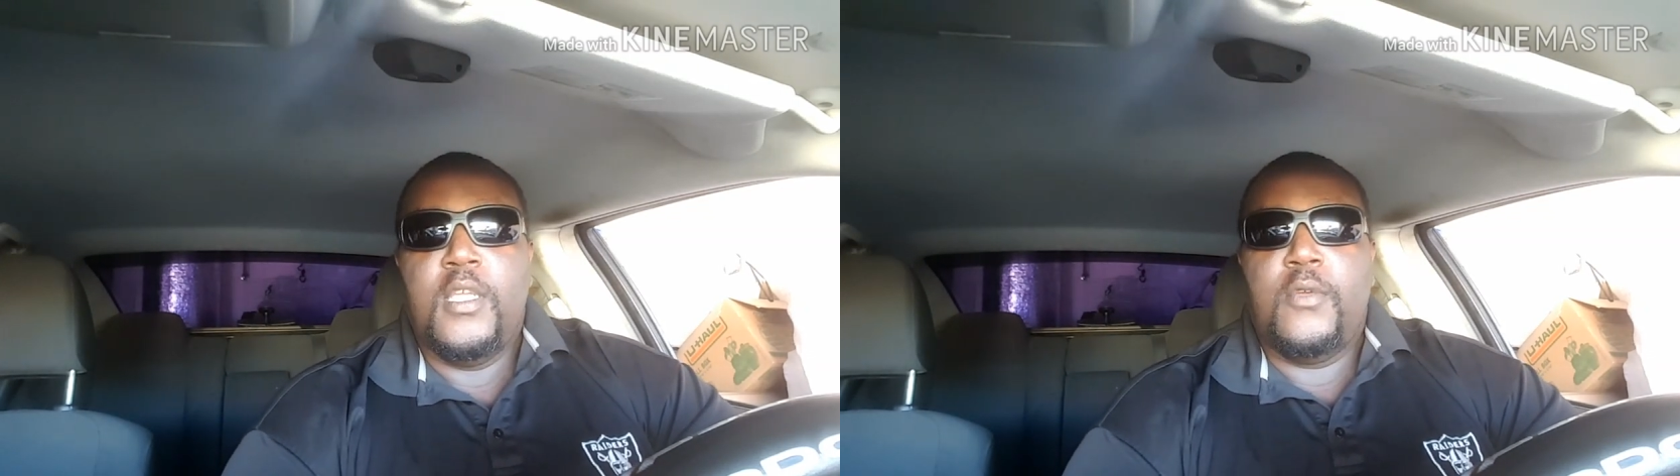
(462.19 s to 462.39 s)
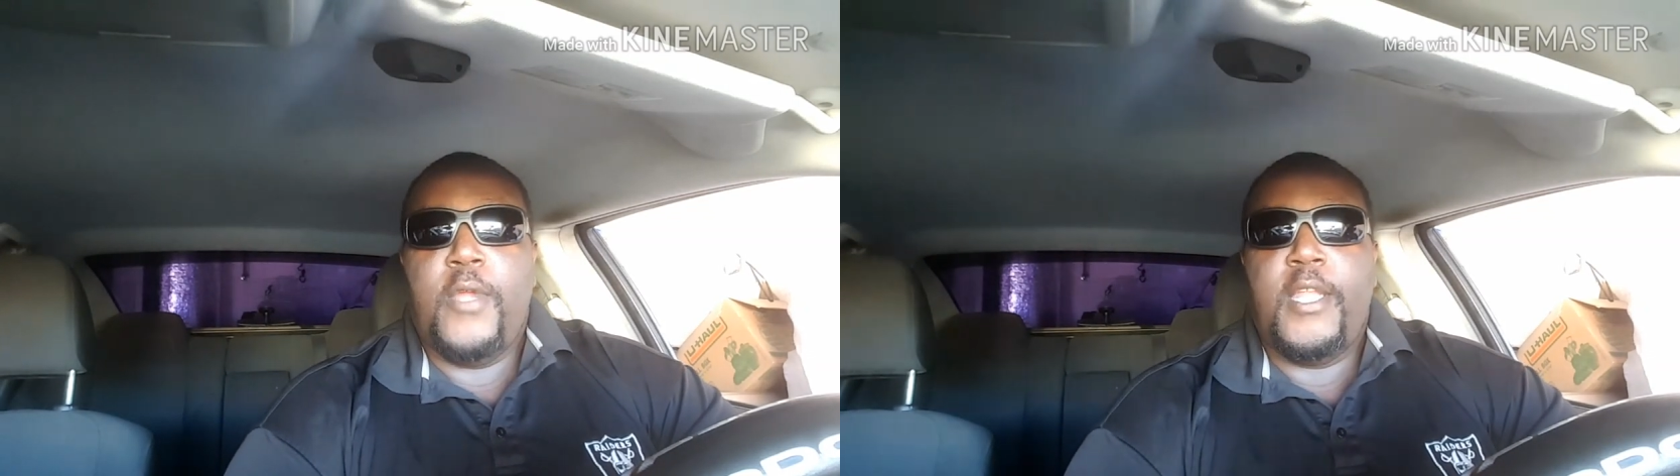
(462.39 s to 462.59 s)

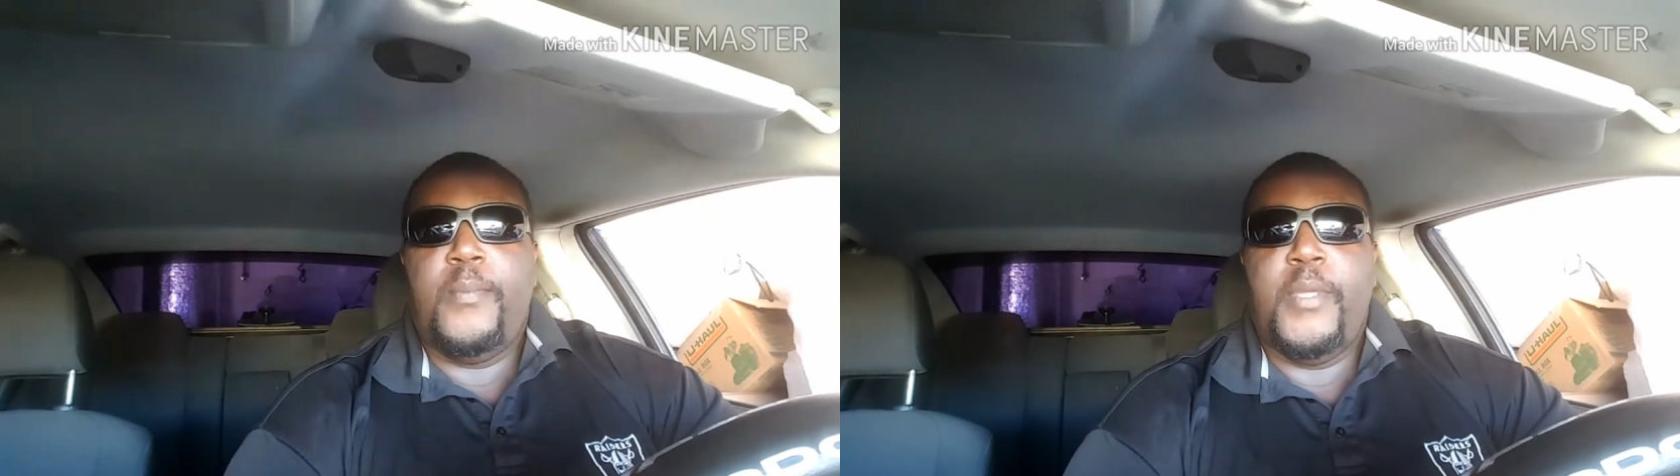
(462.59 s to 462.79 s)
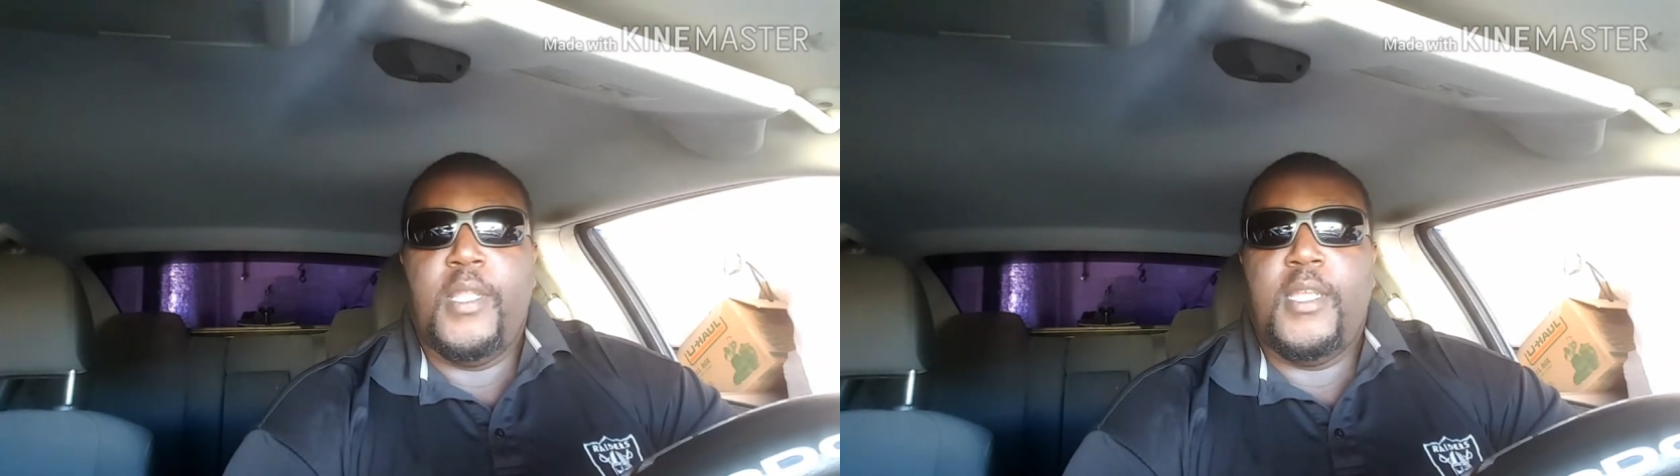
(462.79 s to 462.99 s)

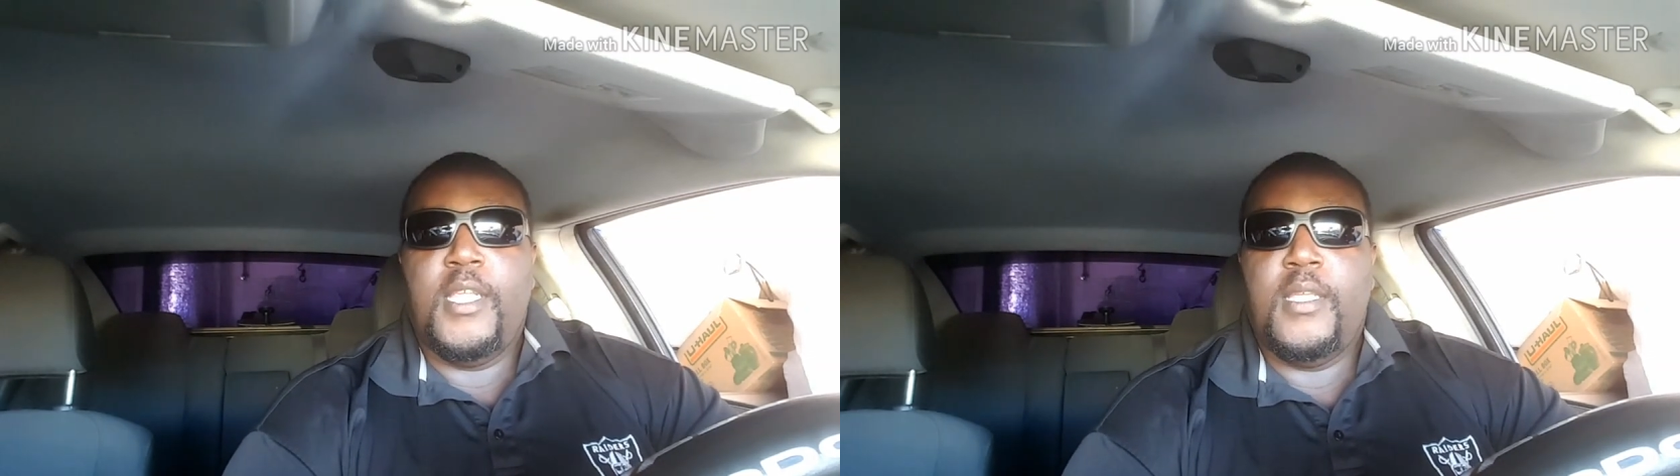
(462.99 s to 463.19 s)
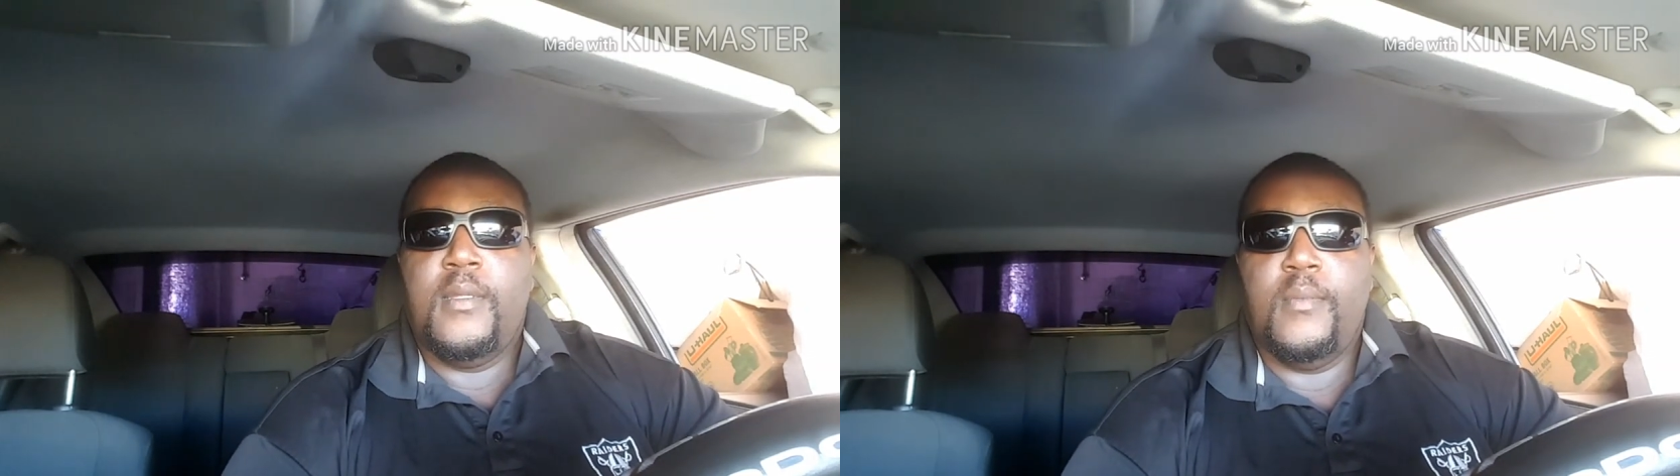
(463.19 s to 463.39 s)

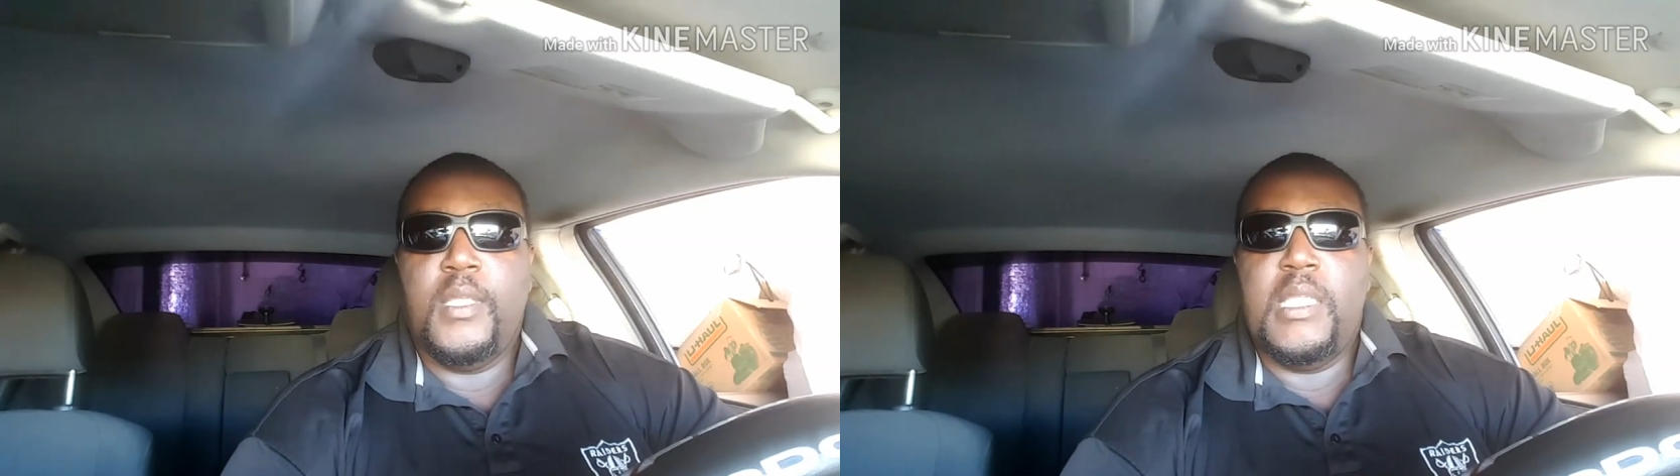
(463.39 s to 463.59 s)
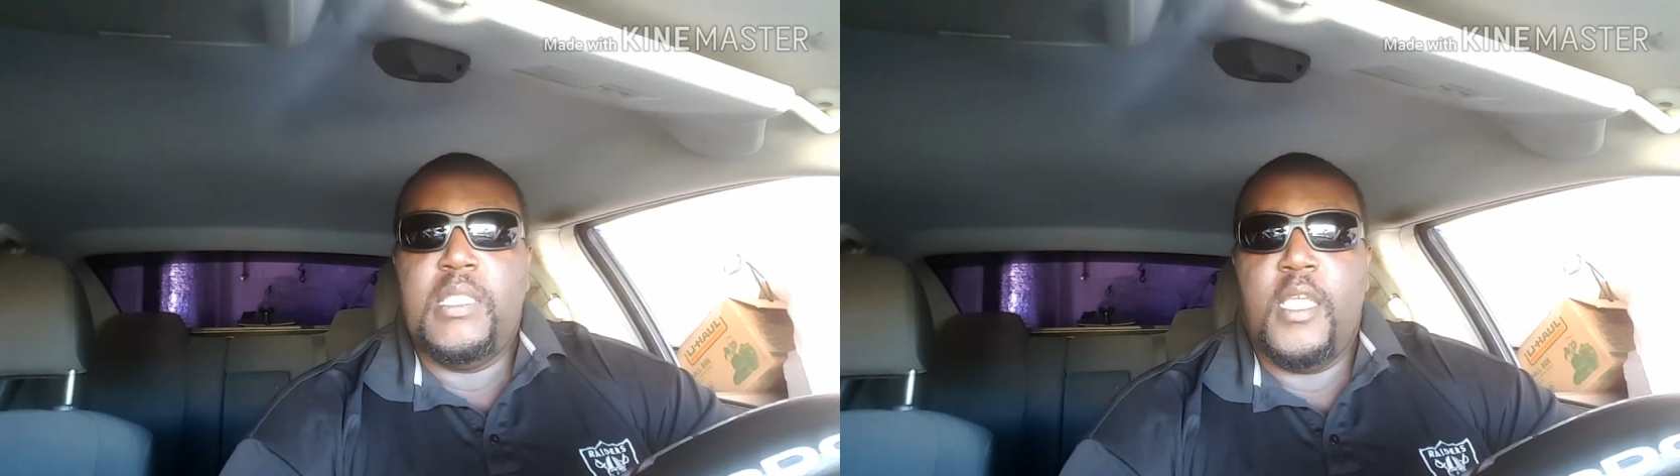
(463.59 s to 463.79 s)
credibility
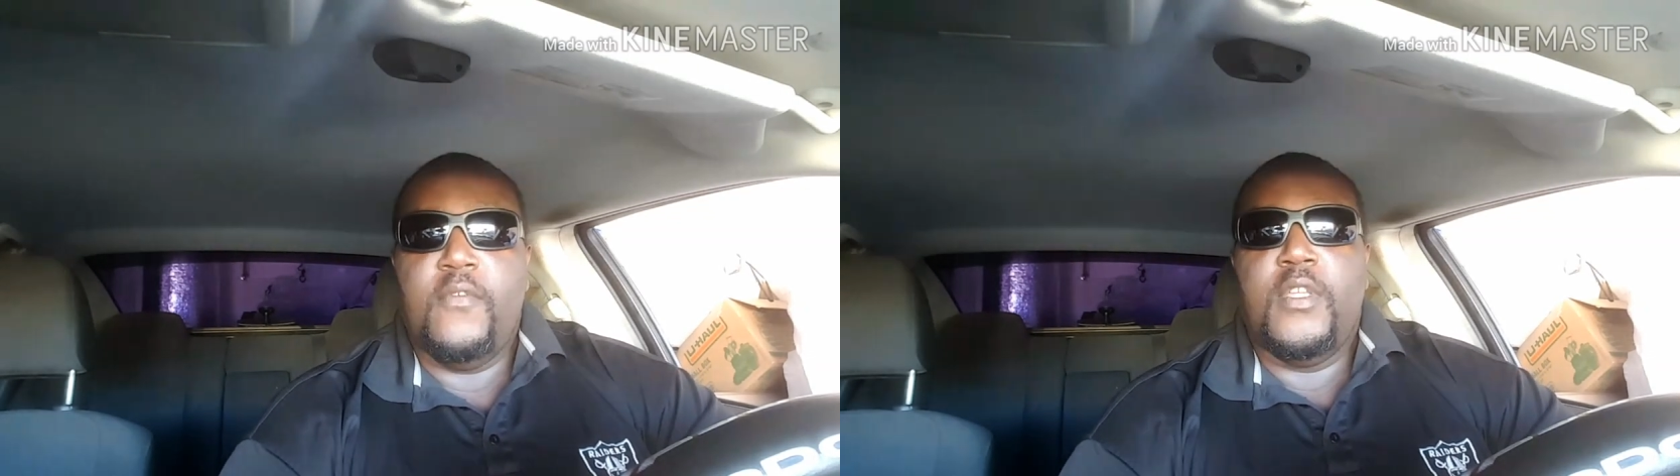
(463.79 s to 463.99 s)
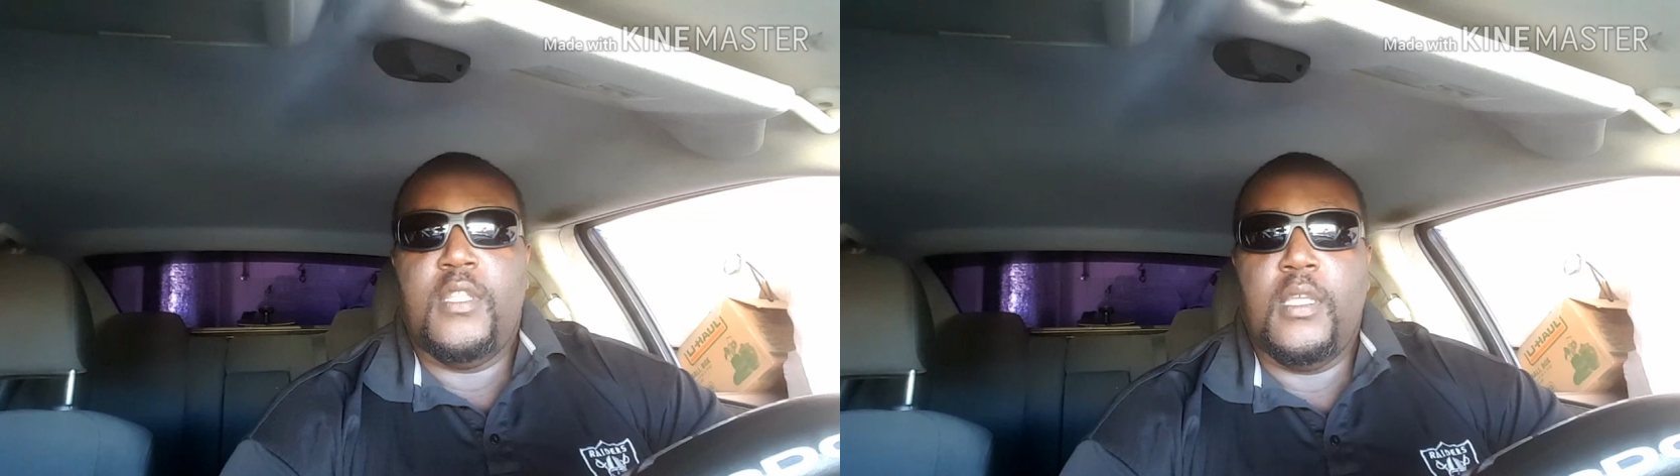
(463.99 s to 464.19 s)
means
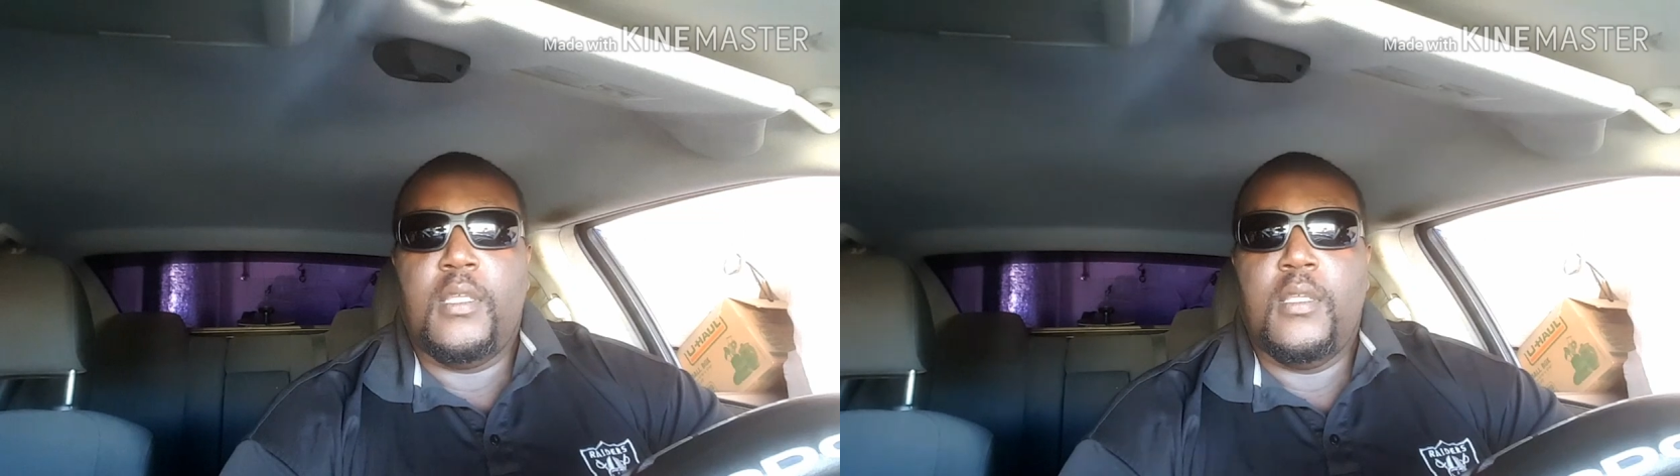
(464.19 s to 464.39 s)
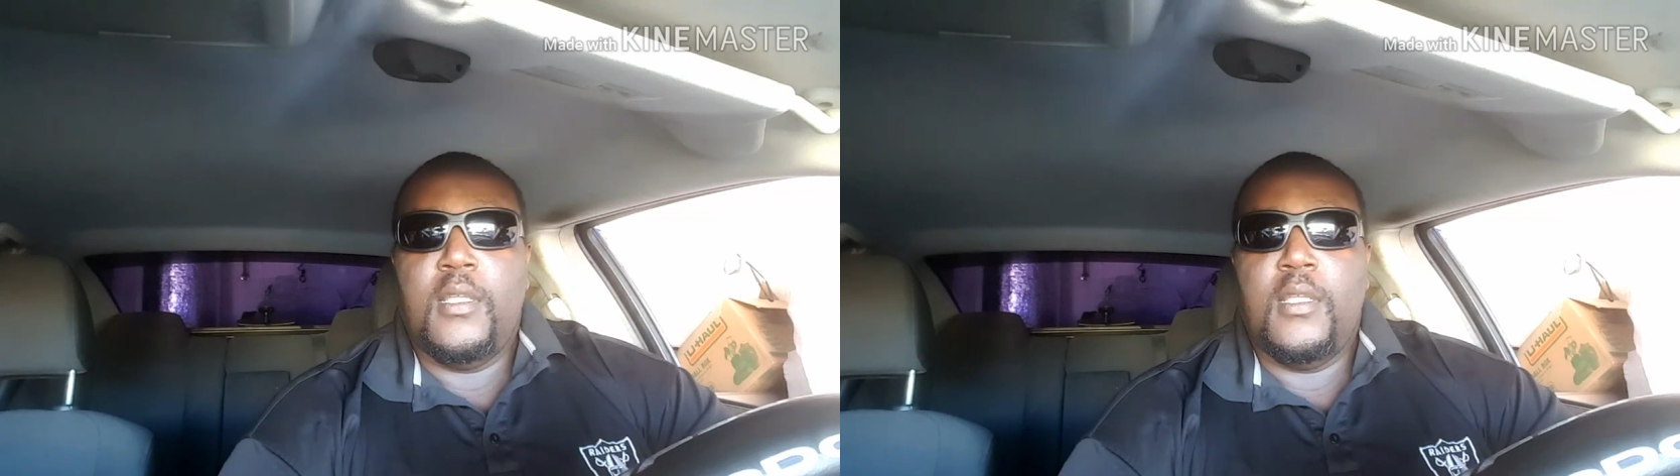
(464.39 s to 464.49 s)
everything.